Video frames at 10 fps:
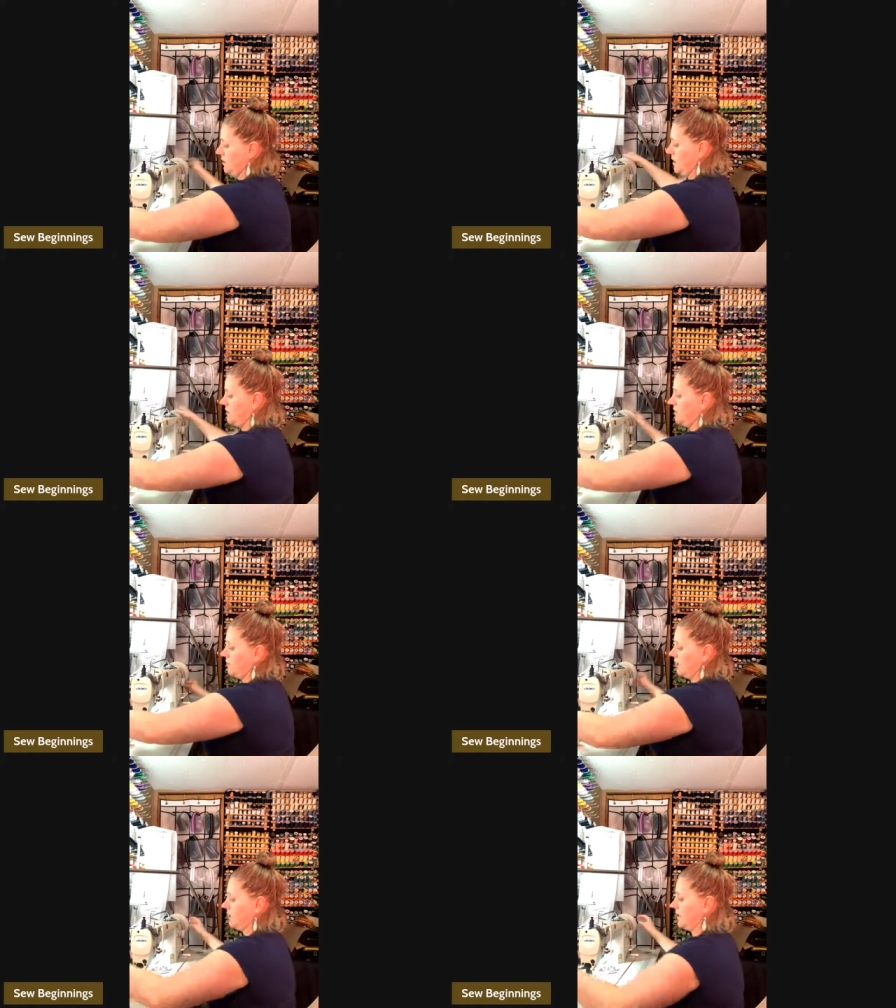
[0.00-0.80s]
And
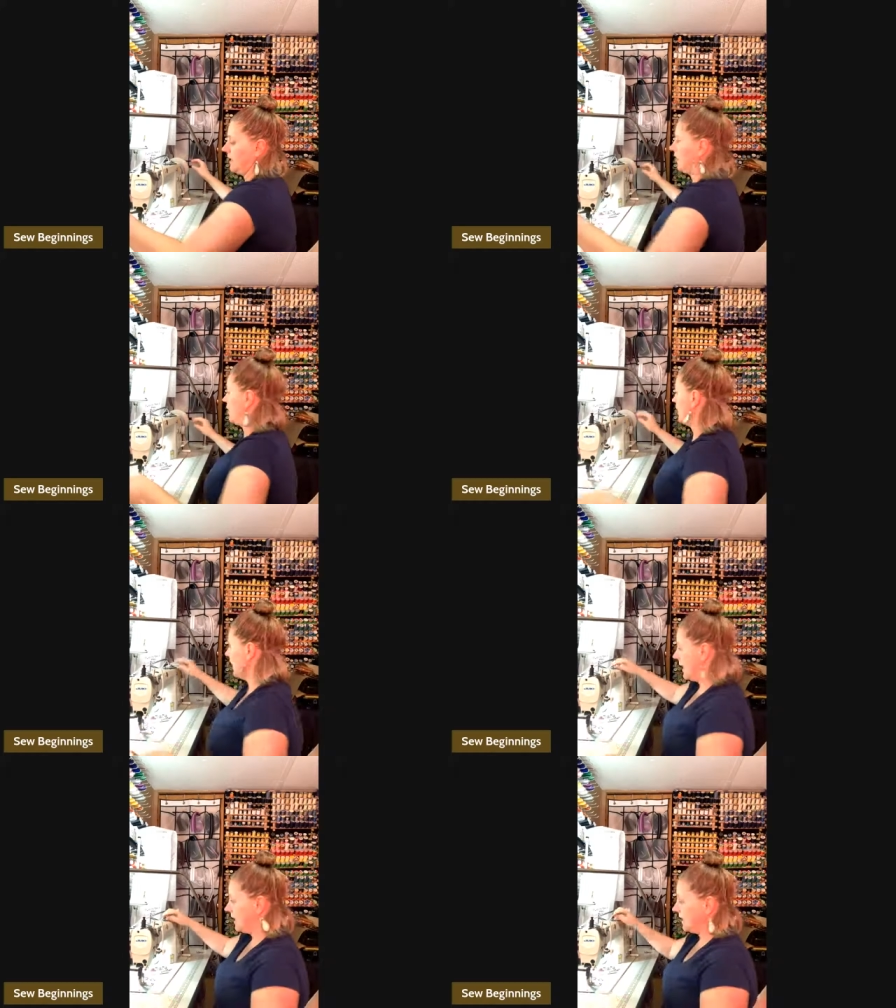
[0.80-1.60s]
then we're going to take our
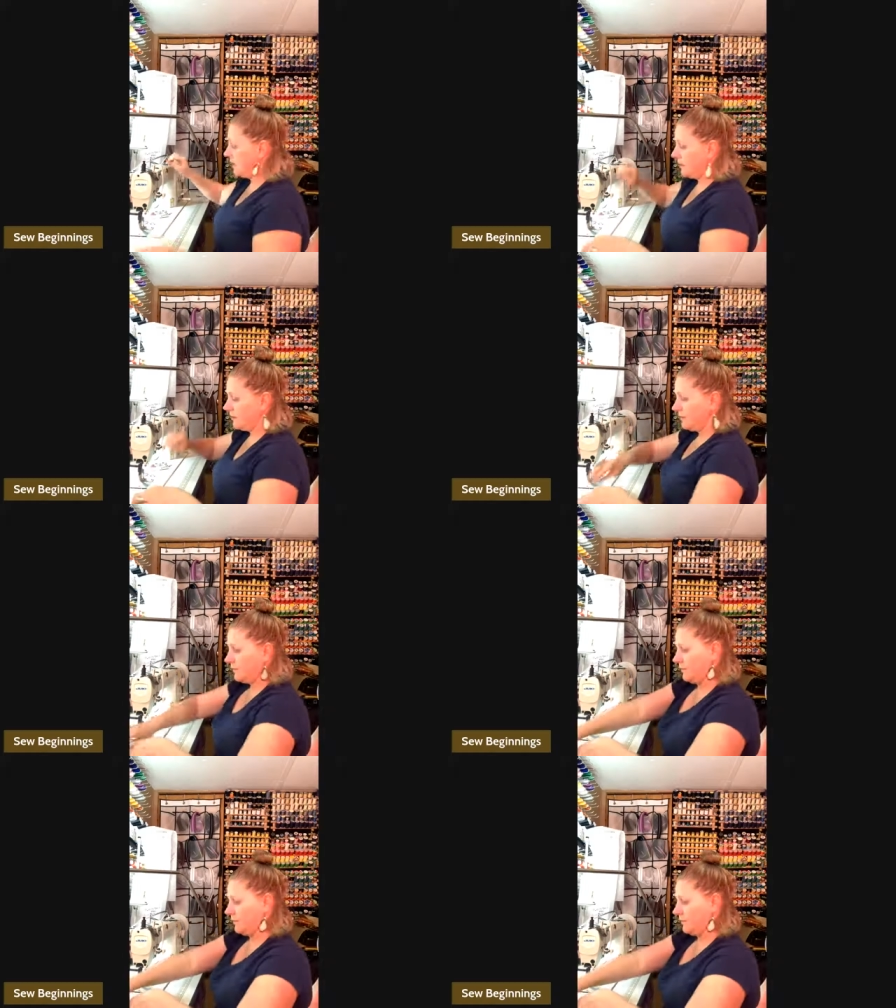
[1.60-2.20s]
lining.